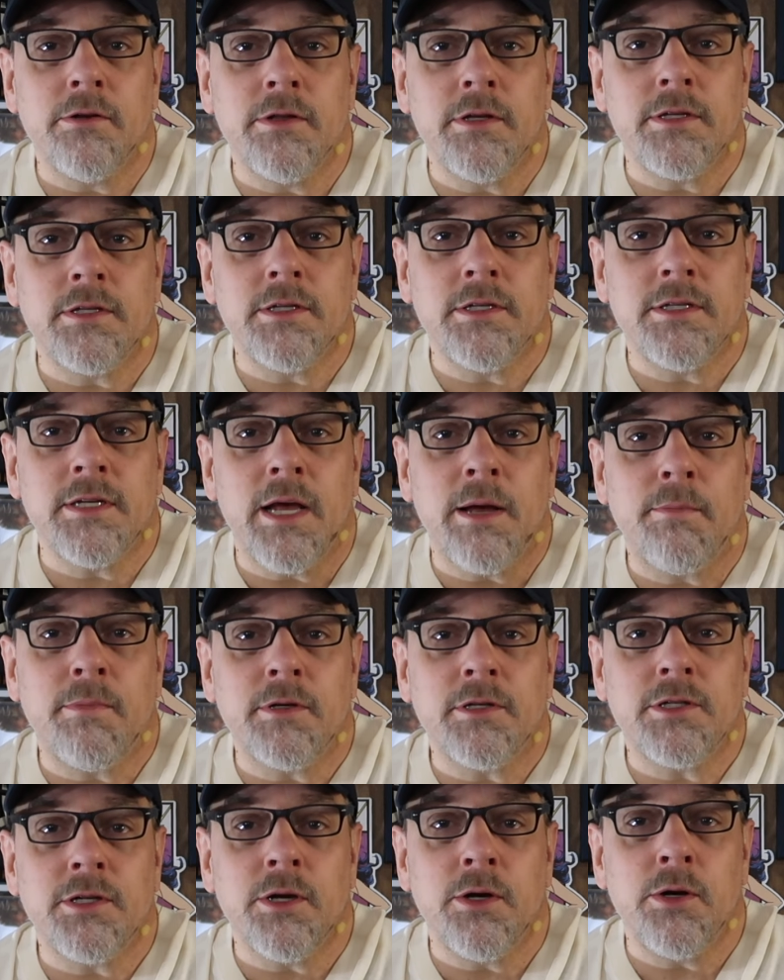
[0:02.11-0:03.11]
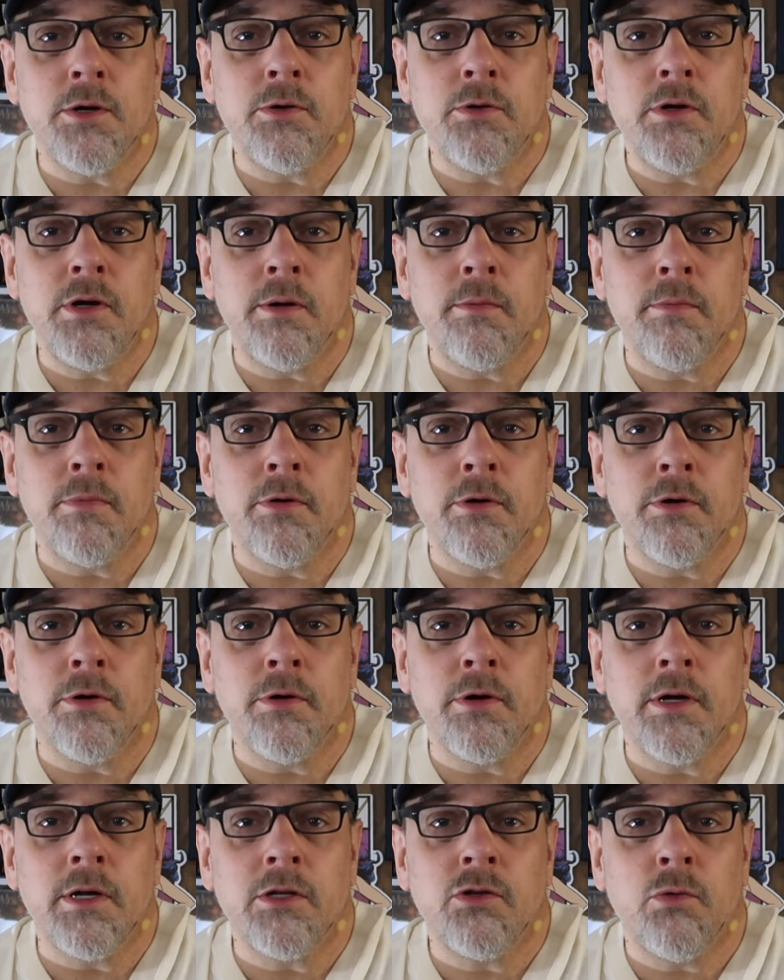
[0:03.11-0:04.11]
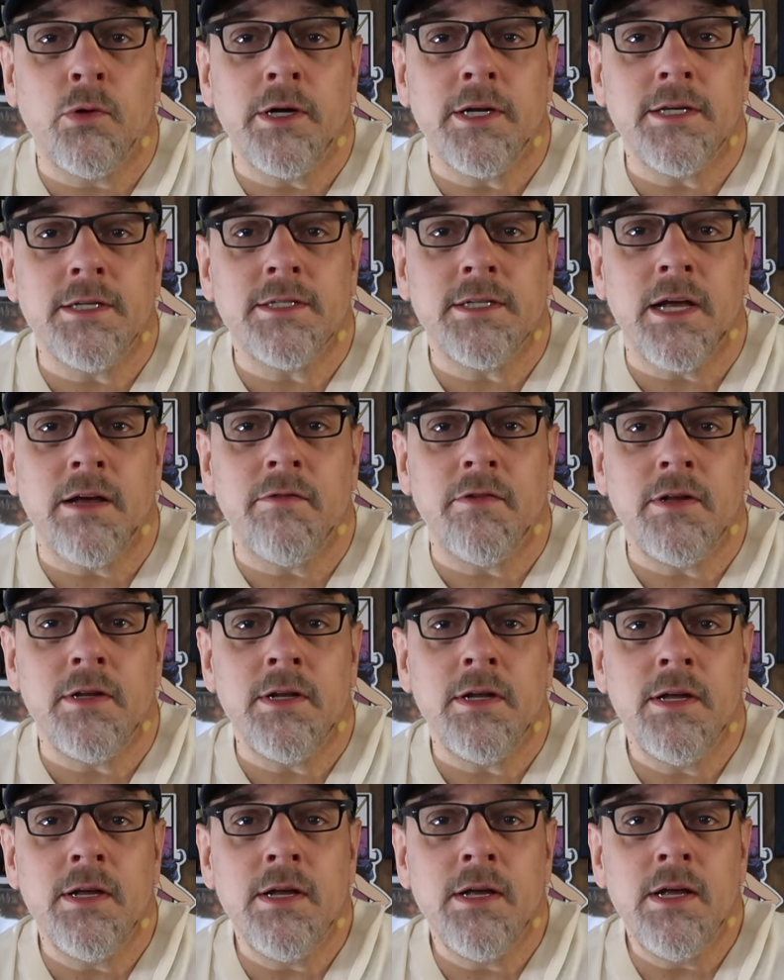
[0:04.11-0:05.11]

This is episode number 27.